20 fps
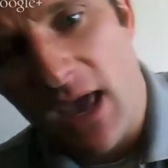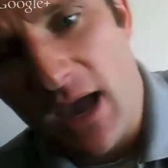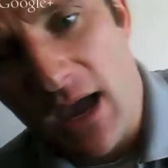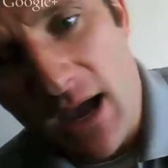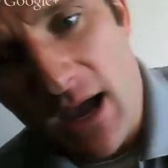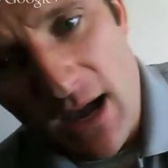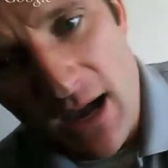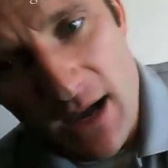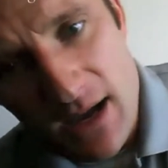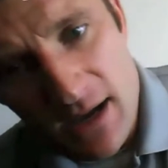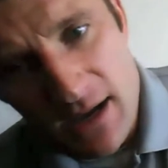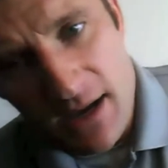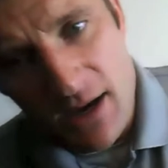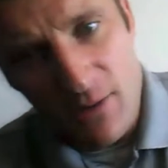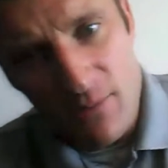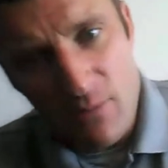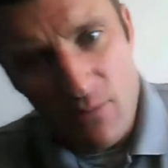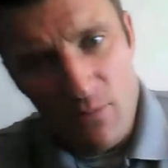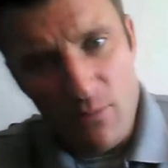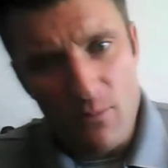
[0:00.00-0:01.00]

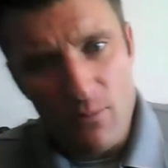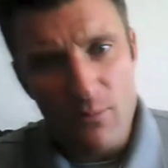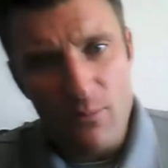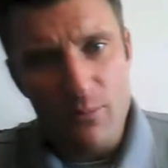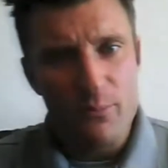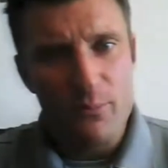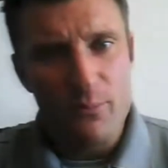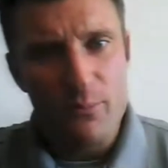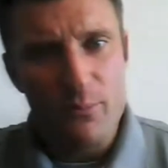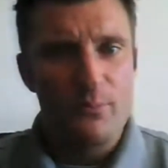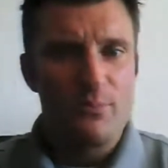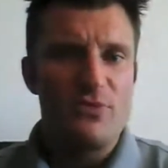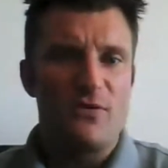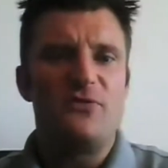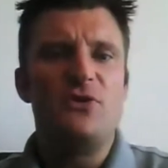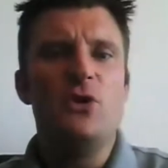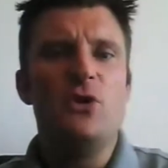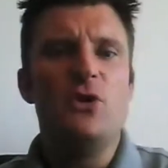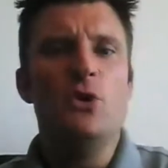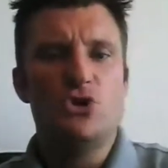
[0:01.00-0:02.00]

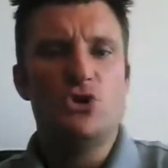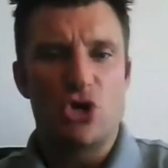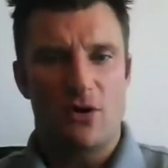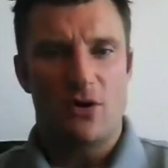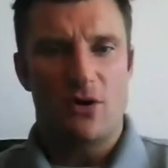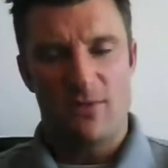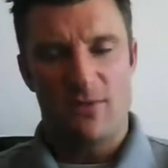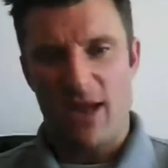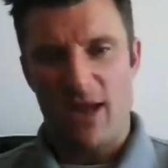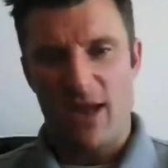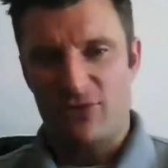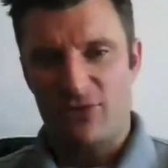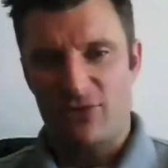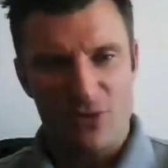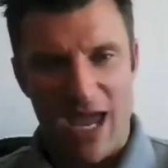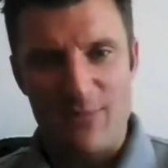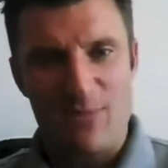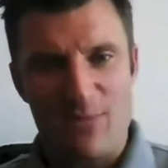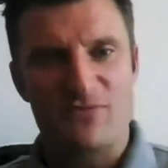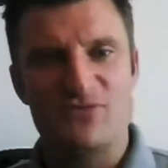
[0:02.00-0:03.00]
the future of the mental
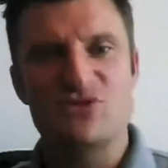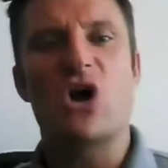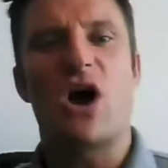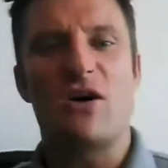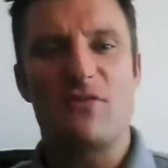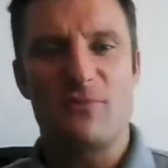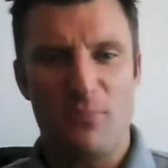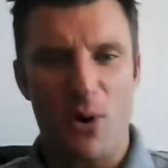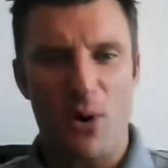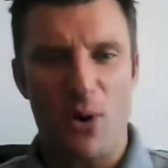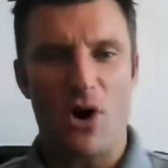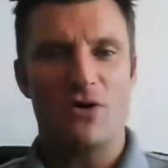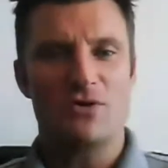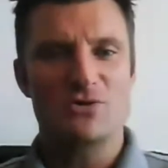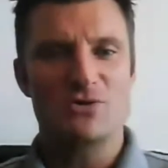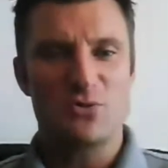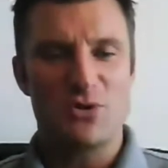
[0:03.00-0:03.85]
game of softball,